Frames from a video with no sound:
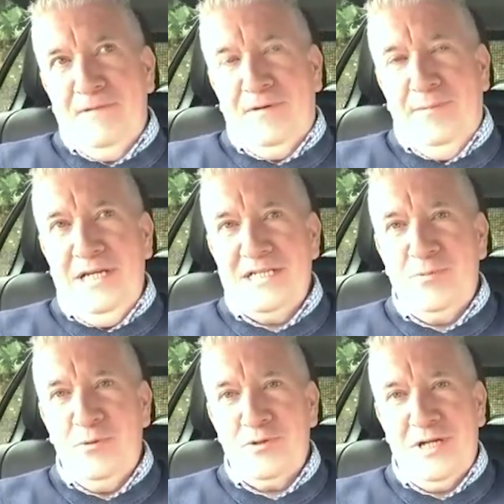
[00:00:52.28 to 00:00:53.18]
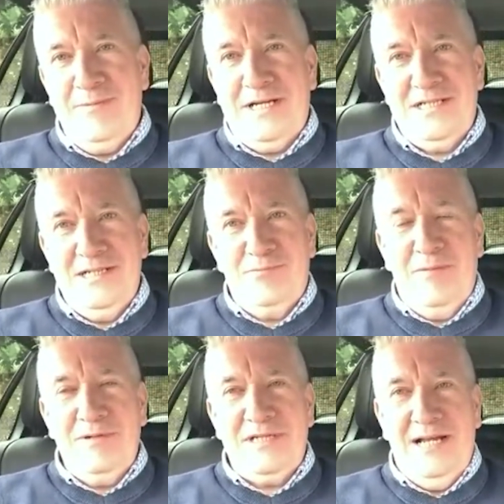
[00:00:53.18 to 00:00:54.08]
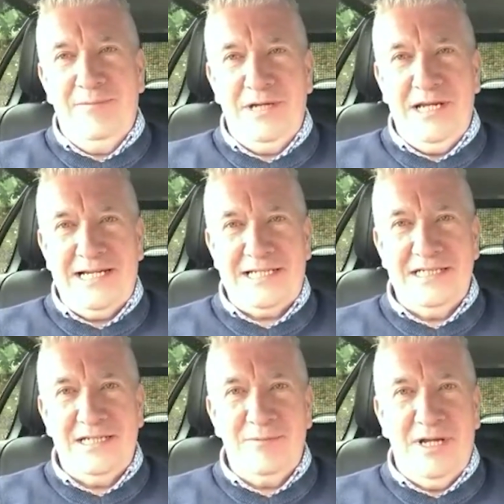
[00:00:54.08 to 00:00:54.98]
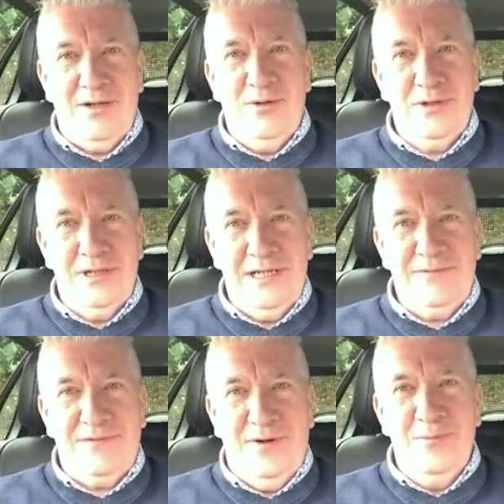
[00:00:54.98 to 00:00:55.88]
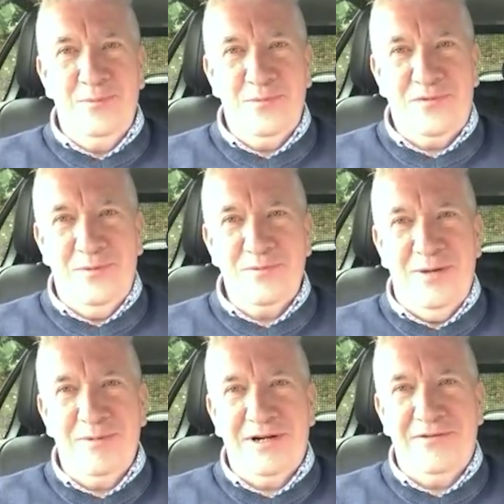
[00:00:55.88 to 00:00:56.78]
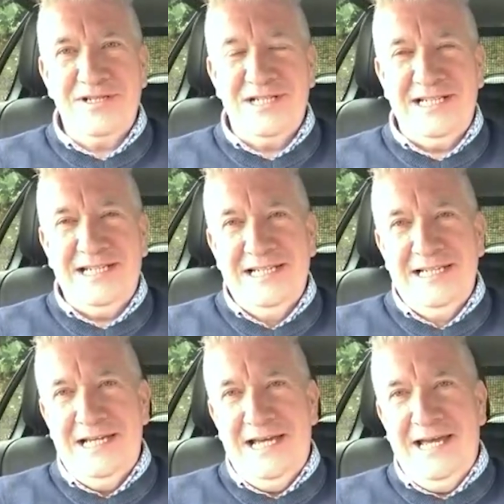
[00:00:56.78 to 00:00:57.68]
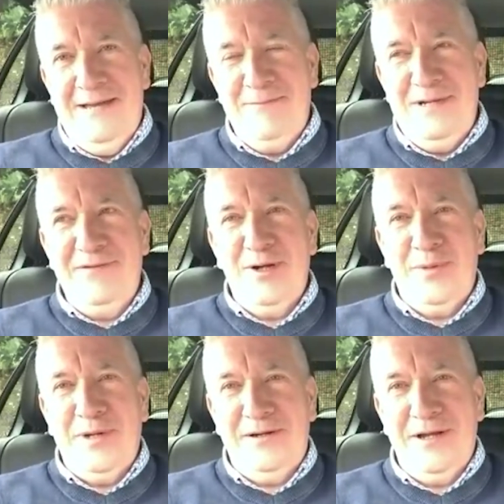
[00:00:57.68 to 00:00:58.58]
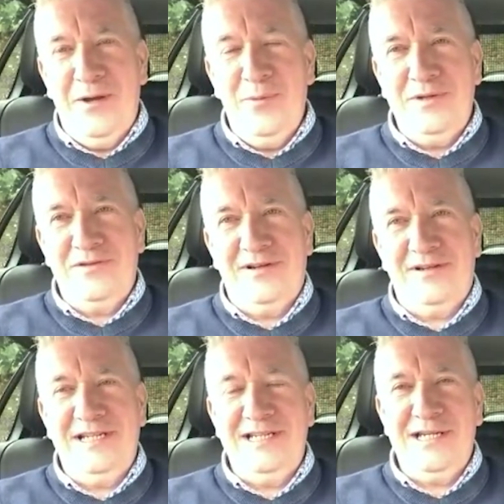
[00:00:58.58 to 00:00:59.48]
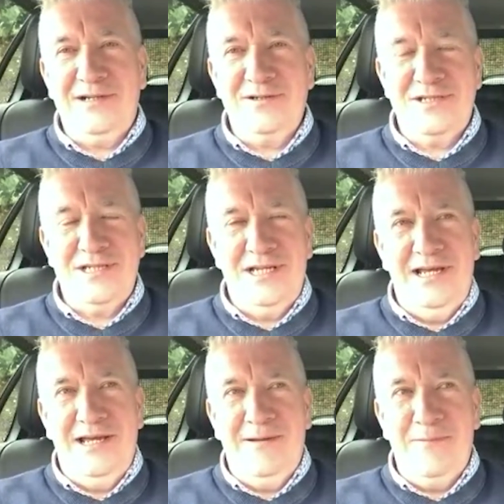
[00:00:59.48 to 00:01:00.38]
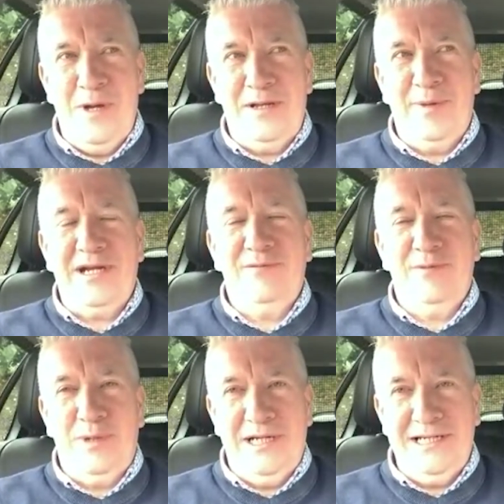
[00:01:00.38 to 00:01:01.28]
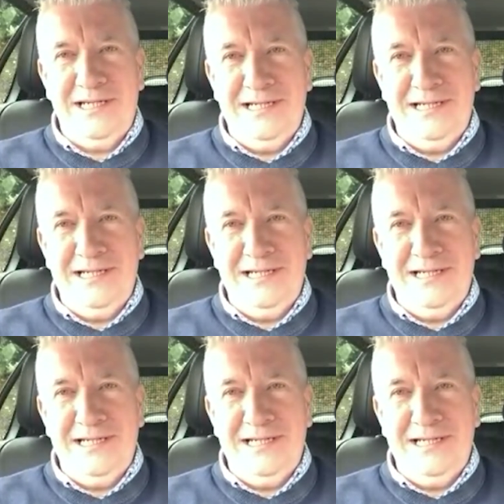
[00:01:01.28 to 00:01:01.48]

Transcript: For me, I suppose I'm actually, you'll probably tell by the accent, I'm not local. I'm from Dublin originally, living up here now about 13 years on the back of a blind